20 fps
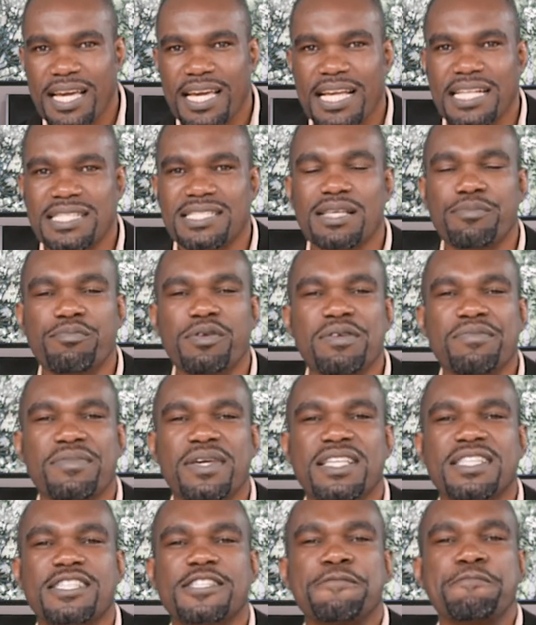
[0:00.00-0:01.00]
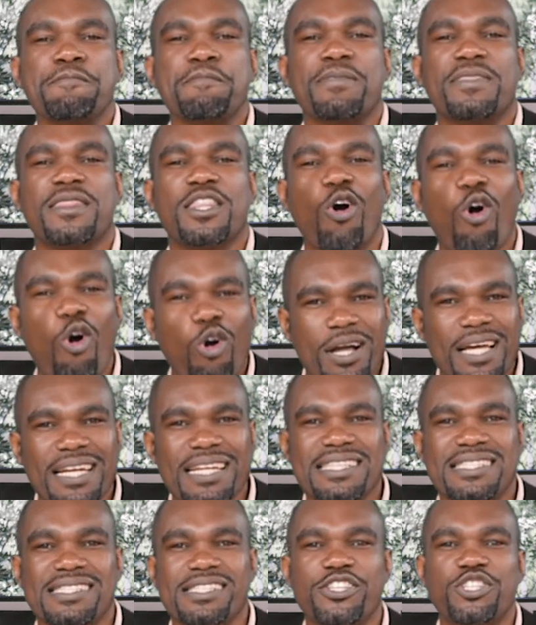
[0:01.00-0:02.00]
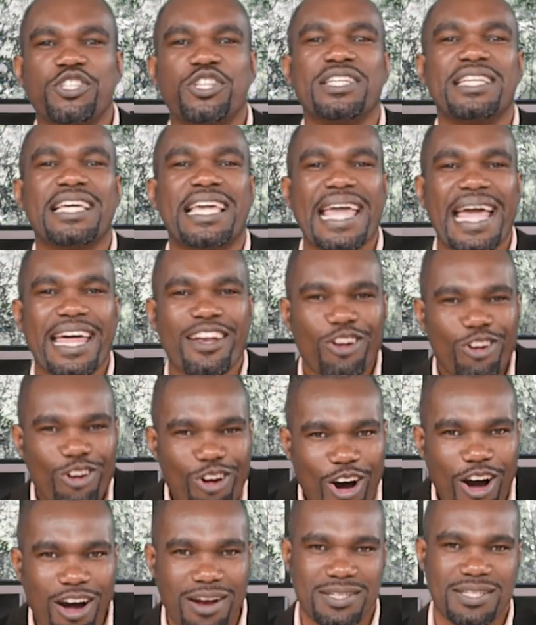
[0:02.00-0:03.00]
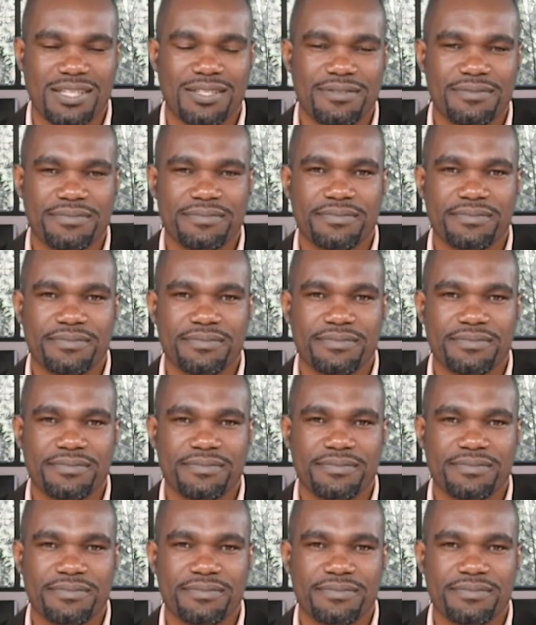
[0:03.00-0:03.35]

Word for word: it simply means the organization cannot